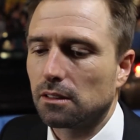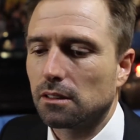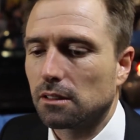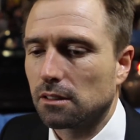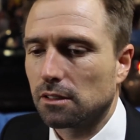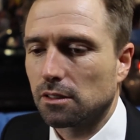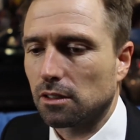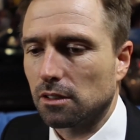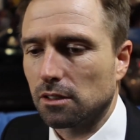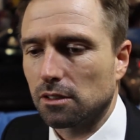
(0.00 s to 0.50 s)

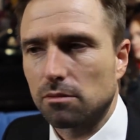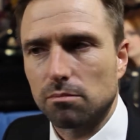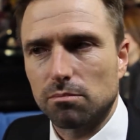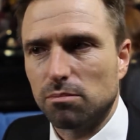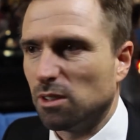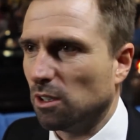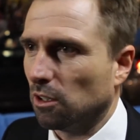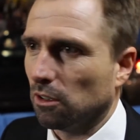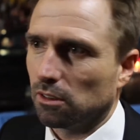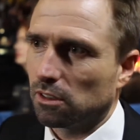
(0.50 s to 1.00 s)
sort
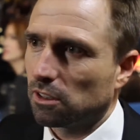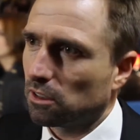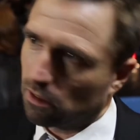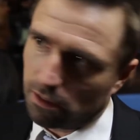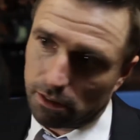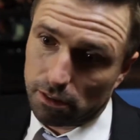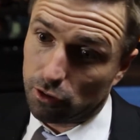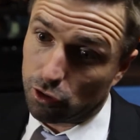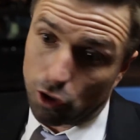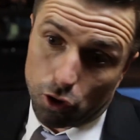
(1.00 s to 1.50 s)

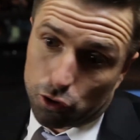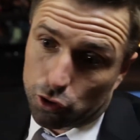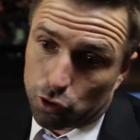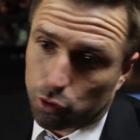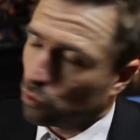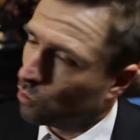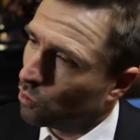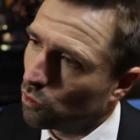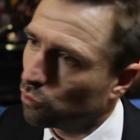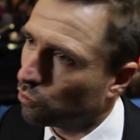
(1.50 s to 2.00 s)
of
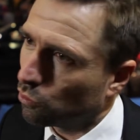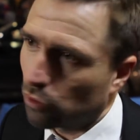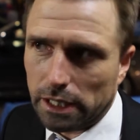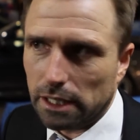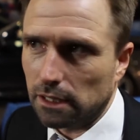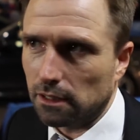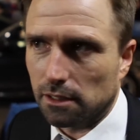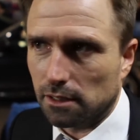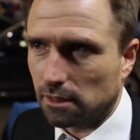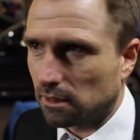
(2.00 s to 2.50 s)
social
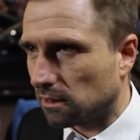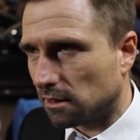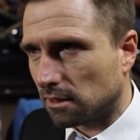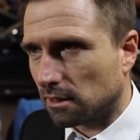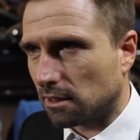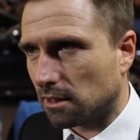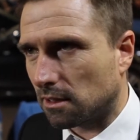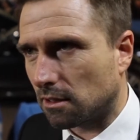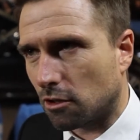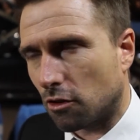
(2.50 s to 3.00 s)
realist
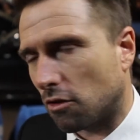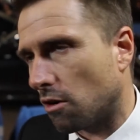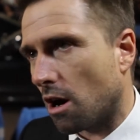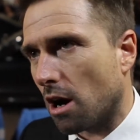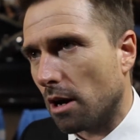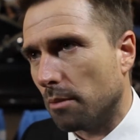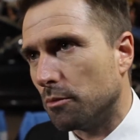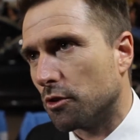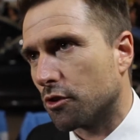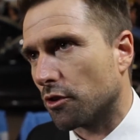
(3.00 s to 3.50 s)

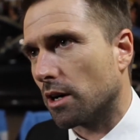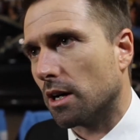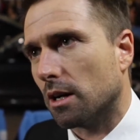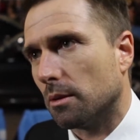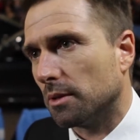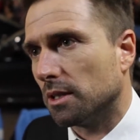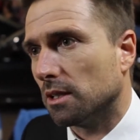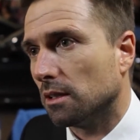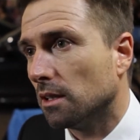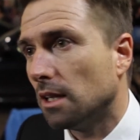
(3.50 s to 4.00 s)
crime
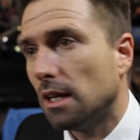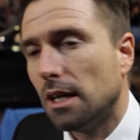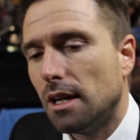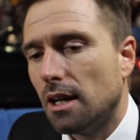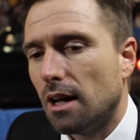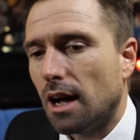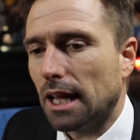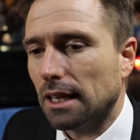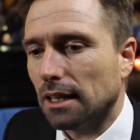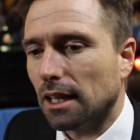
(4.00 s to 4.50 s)
drama.
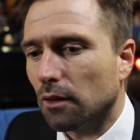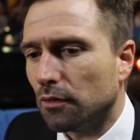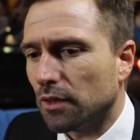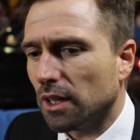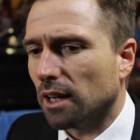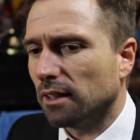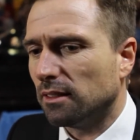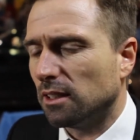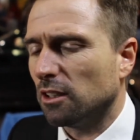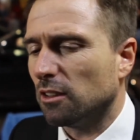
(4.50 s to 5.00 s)
I love the
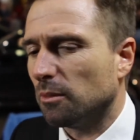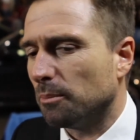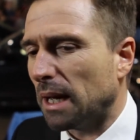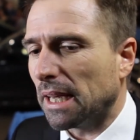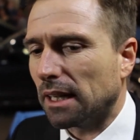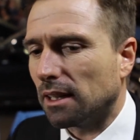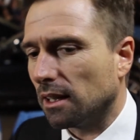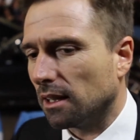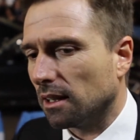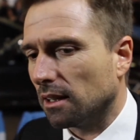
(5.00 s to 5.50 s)
idea of
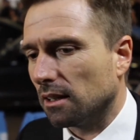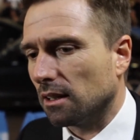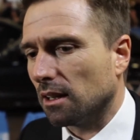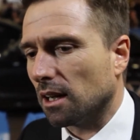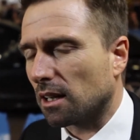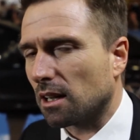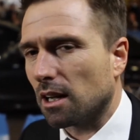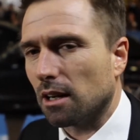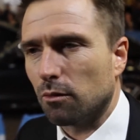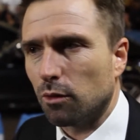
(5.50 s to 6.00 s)
making a
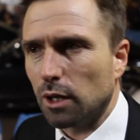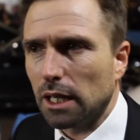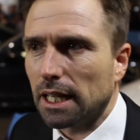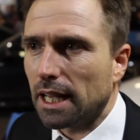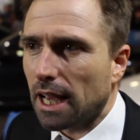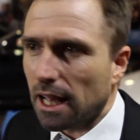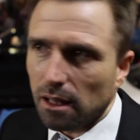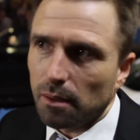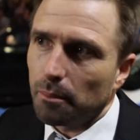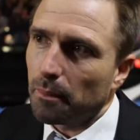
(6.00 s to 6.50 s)
kind of really
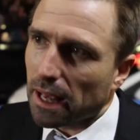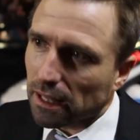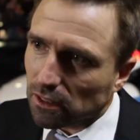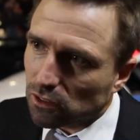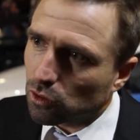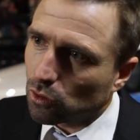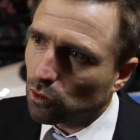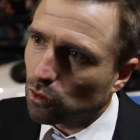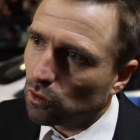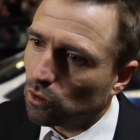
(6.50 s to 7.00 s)

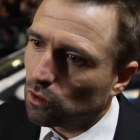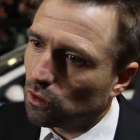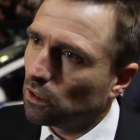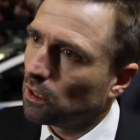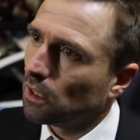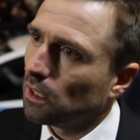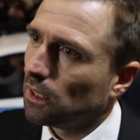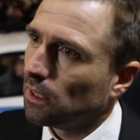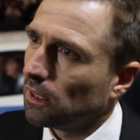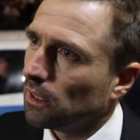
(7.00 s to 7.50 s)
elemental,
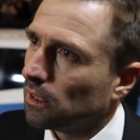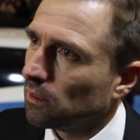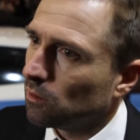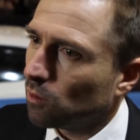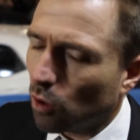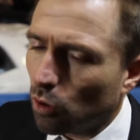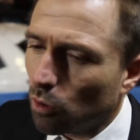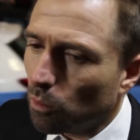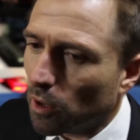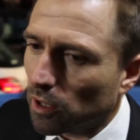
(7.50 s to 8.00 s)

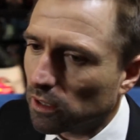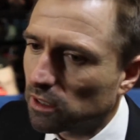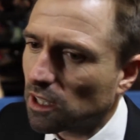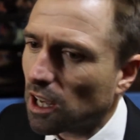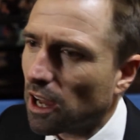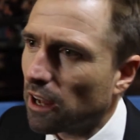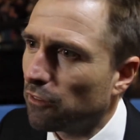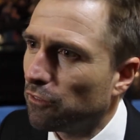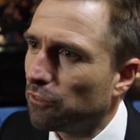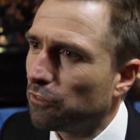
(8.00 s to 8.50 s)
almost
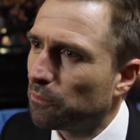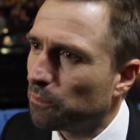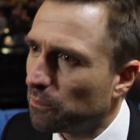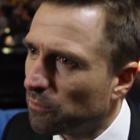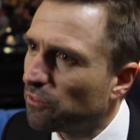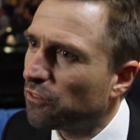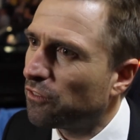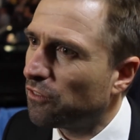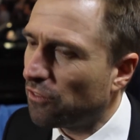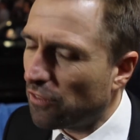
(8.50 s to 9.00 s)
kind of
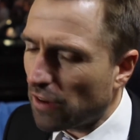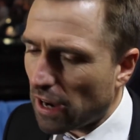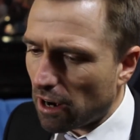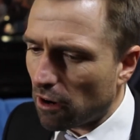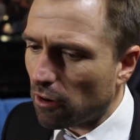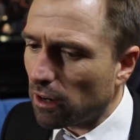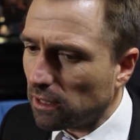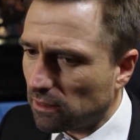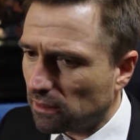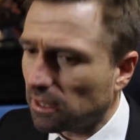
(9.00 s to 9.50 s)

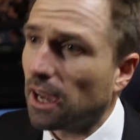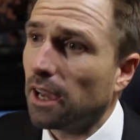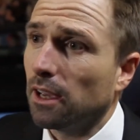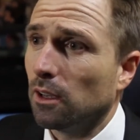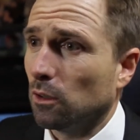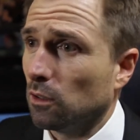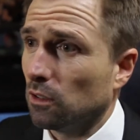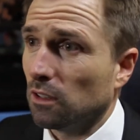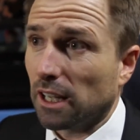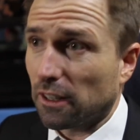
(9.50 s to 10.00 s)
fairy
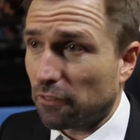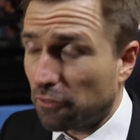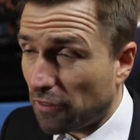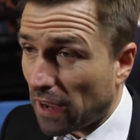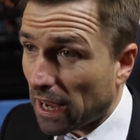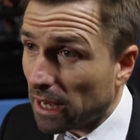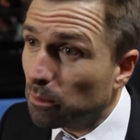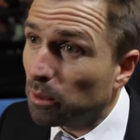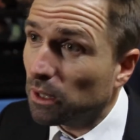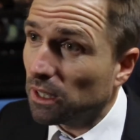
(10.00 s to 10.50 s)
tale, like
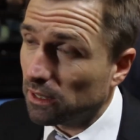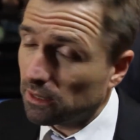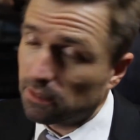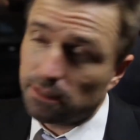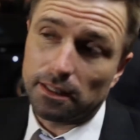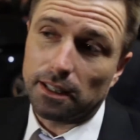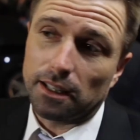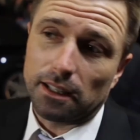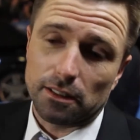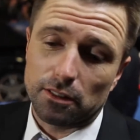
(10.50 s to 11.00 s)

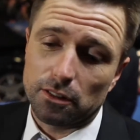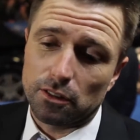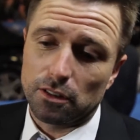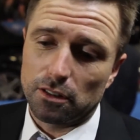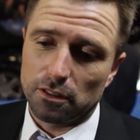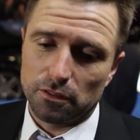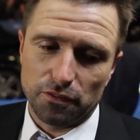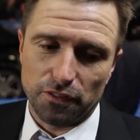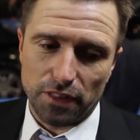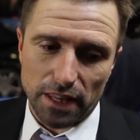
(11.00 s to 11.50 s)
fabulistic sort
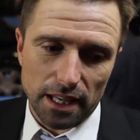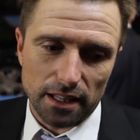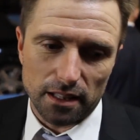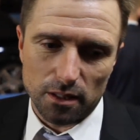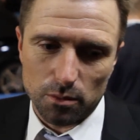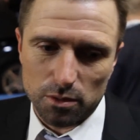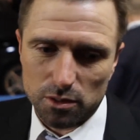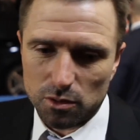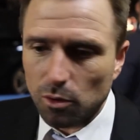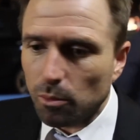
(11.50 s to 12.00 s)
of thing
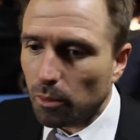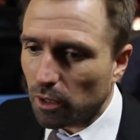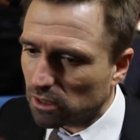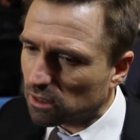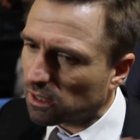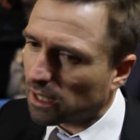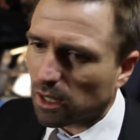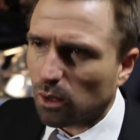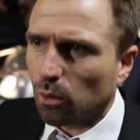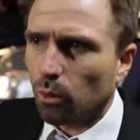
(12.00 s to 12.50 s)
that was almost
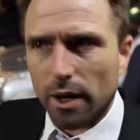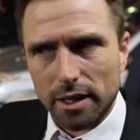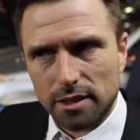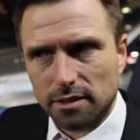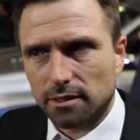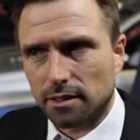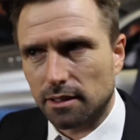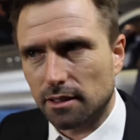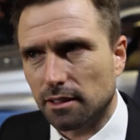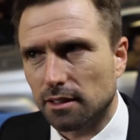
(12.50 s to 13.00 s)
like a
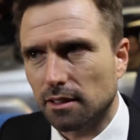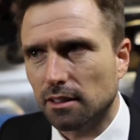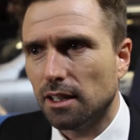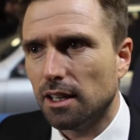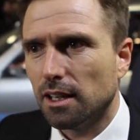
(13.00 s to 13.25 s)
Western,